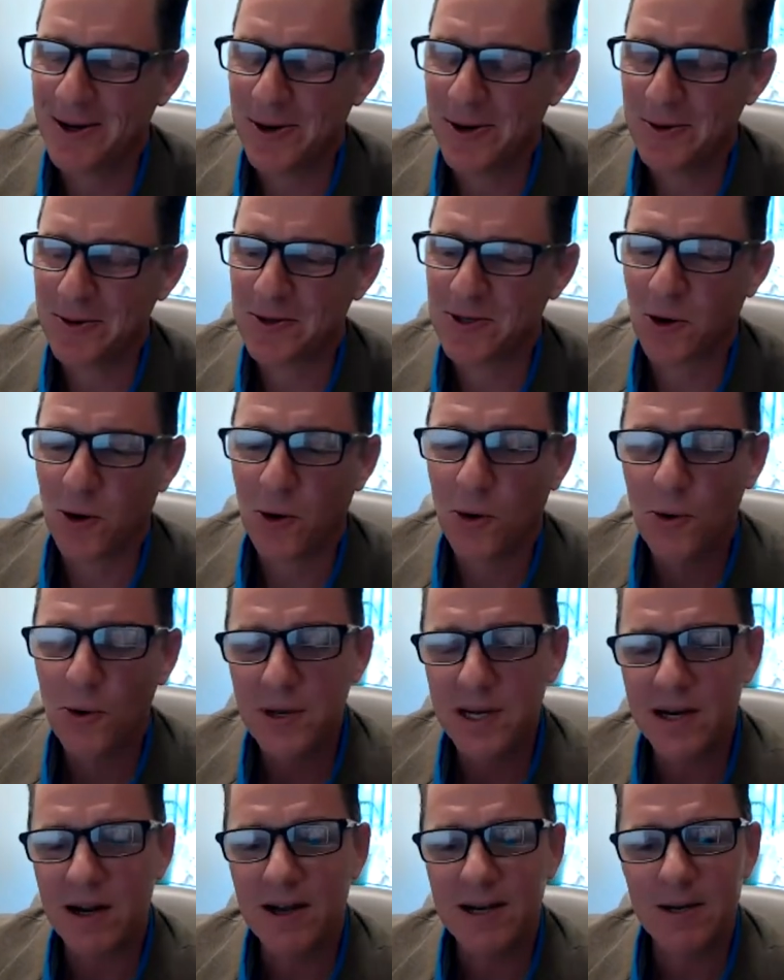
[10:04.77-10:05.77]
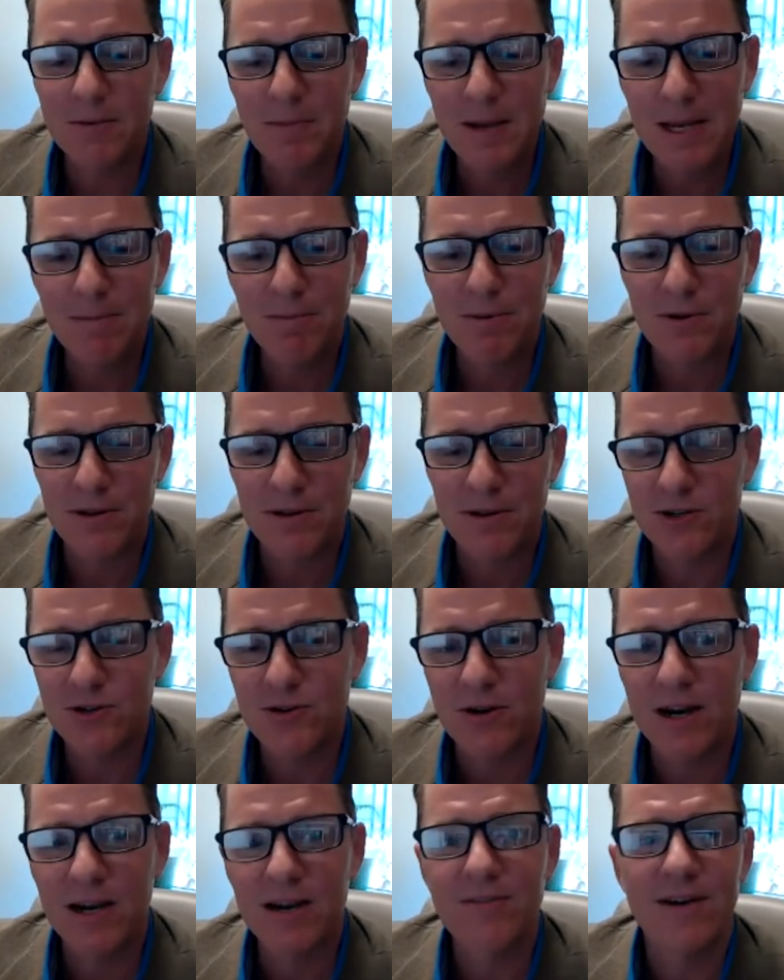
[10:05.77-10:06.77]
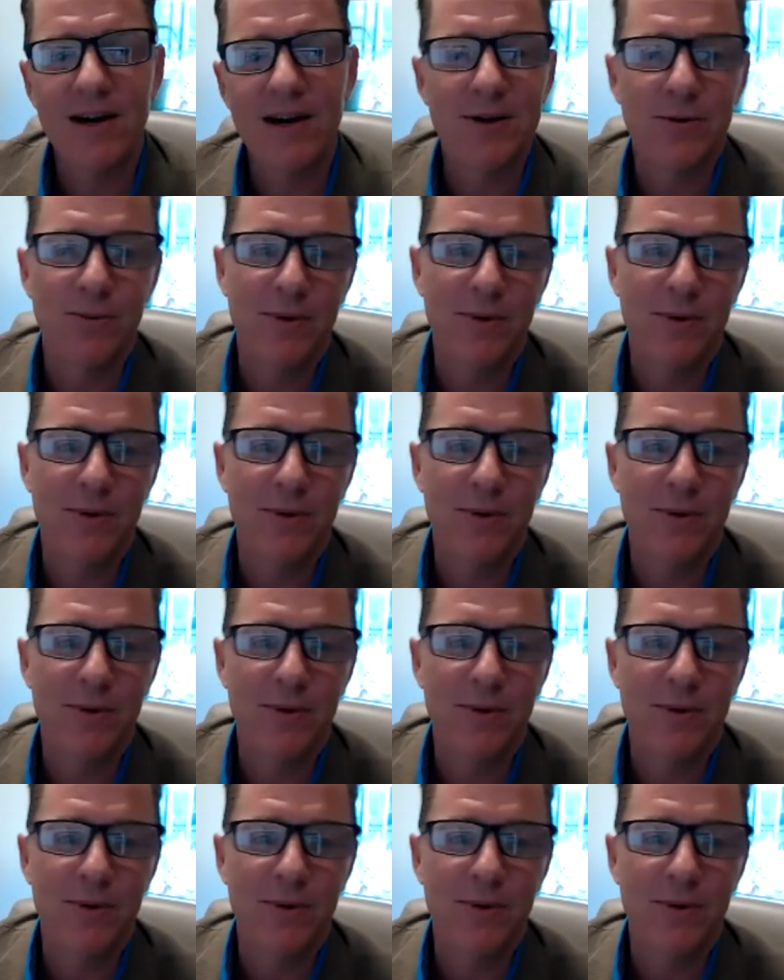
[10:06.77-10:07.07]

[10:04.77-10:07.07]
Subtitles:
owners are holding on to people and they're trying to find